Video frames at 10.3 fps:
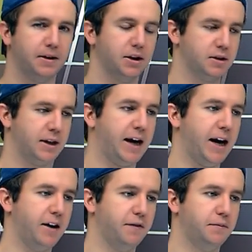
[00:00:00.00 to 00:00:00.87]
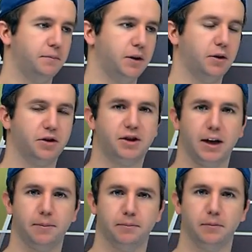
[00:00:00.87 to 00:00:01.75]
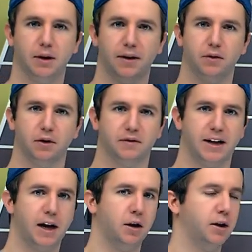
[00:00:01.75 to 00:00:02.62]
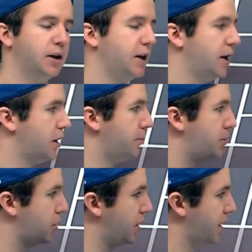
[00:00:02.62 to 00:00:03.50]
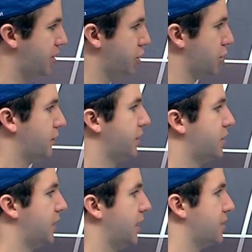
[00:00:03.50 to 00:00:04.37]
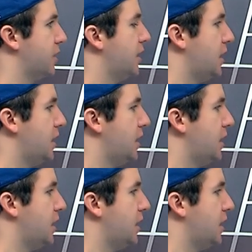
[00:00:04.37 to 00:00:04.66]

doesn't have the same level of talent and ability that Djokovic does.